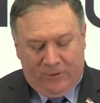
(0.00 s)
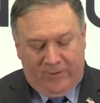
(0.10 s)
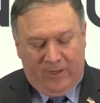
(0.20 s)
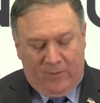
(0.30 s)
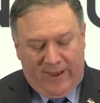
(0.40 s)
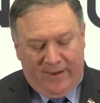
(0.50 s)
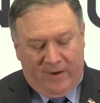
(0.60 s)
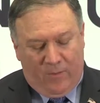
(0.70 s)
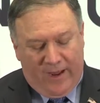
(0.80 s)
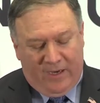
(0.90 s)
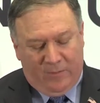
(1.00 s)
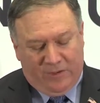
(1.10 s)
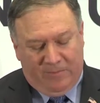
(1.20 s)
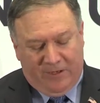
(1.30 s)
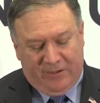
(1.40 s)
the UN, Iranian
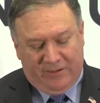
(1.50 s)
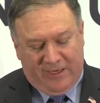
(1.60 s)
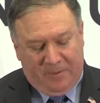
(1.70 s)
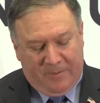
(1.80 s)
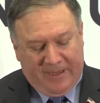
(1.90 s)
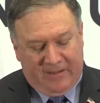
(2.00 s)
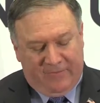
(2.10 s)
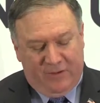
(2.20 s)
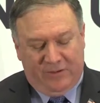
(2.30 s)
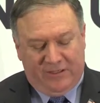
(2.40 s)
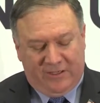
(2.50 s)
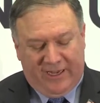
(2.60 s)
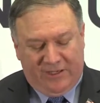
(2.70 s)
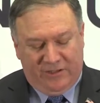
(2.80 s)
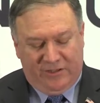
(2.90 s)
regime leaders and diplomats have used this
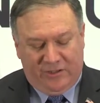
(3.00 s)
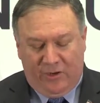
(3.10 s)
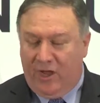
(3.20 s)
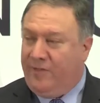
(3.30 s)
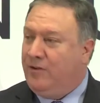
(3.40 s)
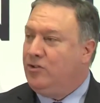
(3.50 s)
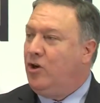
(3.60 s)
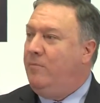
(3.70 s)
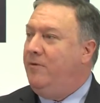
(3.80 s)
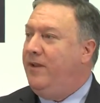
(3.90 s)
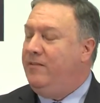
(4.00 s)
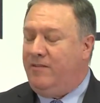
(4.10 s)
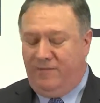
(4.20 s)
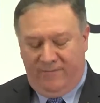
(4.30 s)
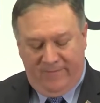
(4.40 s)
occasion to turn on their charm
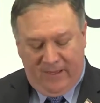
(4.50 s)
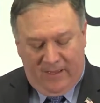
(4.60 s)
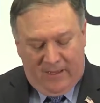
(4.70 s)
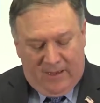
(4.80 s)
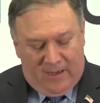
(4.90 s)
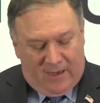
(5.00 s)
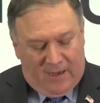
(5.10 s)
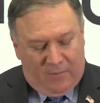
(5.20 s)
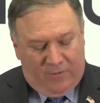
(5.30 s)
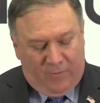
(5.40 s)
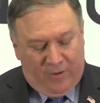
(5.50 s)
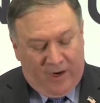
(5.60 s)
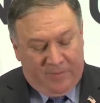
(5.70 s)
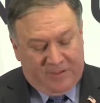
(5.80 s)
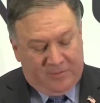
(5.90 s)
offensive, with foreign
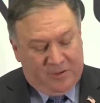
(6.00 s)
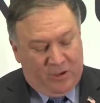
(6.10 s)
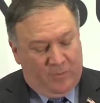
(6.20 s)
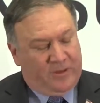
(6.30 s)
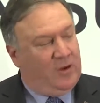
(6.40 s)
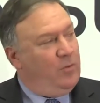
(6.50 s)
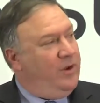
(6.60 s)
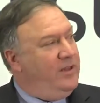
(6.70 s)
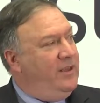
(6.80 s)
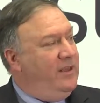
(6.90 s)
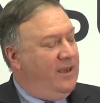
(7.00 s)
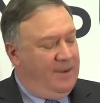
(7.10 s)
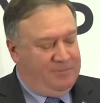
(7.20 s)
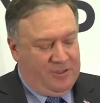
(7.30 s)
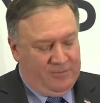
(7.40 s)
governments obscure what they're really
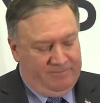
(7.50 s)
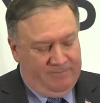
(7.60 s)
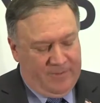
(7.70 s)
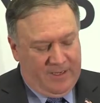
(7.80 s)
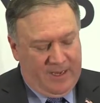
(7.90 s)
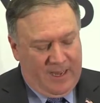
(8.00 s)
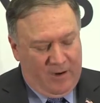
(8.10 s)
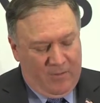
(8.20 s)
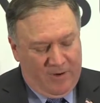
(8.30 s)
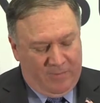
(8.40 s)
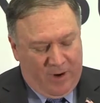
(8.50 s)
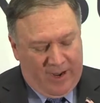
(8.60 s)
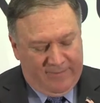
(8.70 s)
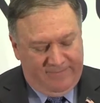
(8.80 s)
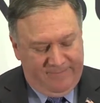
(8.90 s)
up to at home and
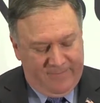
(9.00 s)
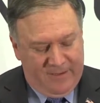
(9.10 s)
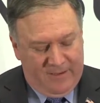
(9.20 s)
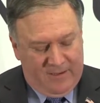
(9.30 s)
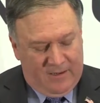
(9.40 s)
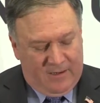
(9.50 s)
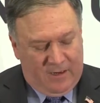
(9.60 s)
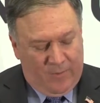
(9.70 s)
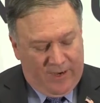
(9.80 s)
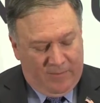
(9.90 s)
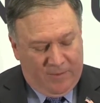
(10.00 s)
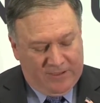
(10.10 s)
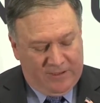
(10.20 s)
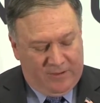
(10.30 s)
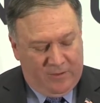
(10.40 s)
abroad. Iranian
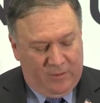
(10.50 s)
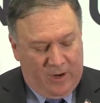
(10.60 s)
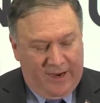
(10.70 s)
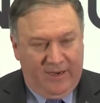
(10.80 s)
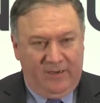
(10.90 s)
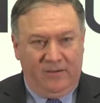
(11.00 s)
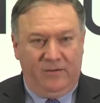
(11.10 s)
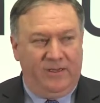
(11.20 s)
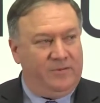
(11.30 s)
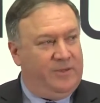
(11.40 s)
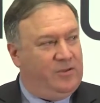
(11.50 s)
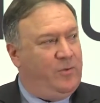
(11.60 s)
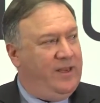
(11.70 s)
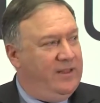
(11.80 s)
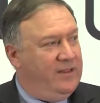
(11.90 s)
President Rouhani, who has been
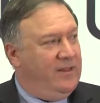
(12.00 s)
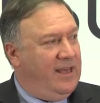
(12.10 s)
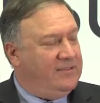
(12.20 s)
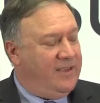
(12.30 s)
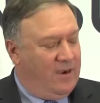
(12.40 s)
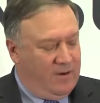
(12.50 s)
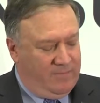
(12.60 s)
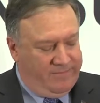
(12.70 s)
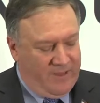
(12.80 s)
tweeting the last hour,